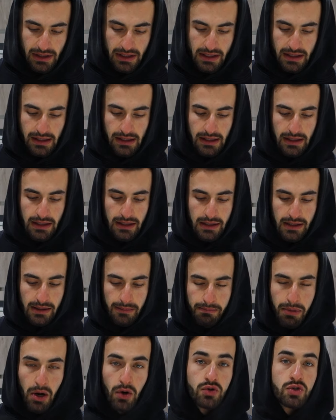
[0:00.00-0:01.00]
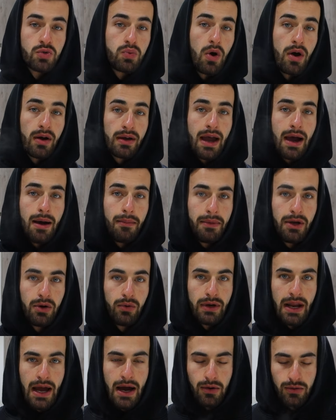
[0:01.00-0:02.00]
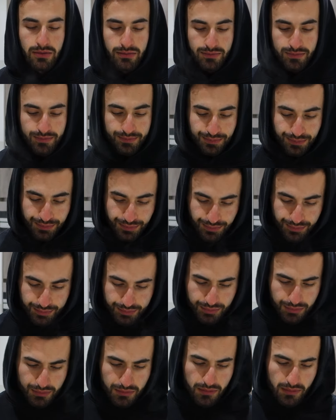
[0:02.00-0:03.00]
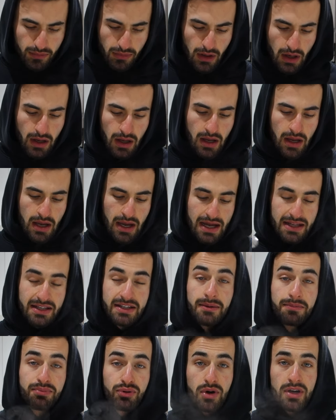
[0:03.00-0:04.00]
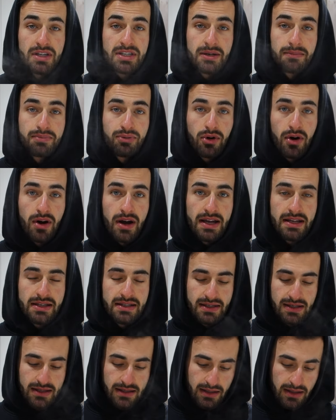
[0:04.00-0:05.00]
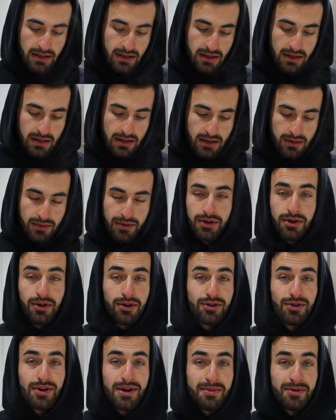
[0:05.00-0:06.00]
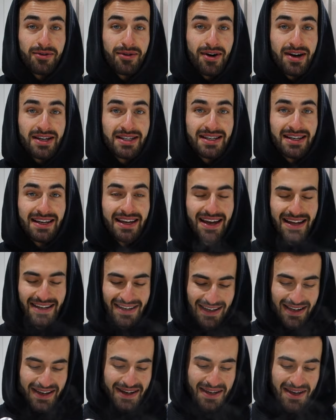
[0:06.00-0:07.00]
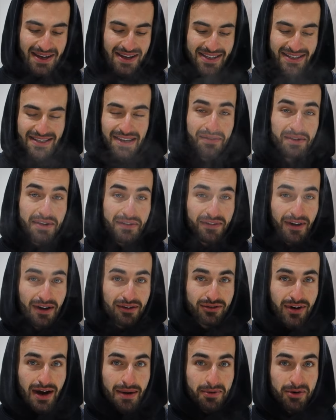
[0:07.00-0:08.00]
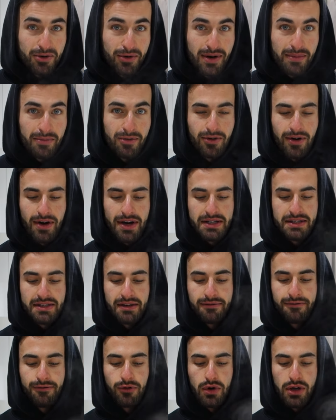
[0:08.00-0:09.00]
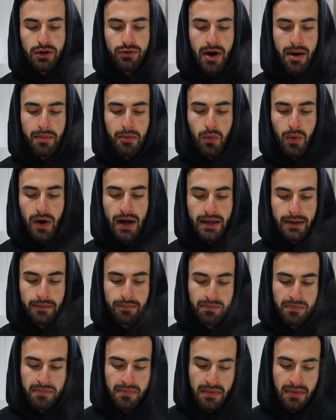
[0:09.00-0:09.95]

the post-workout meal now. And surprise, surprise, we got cream of rice again. 75 gram of cream of rice, 40 gram of whey.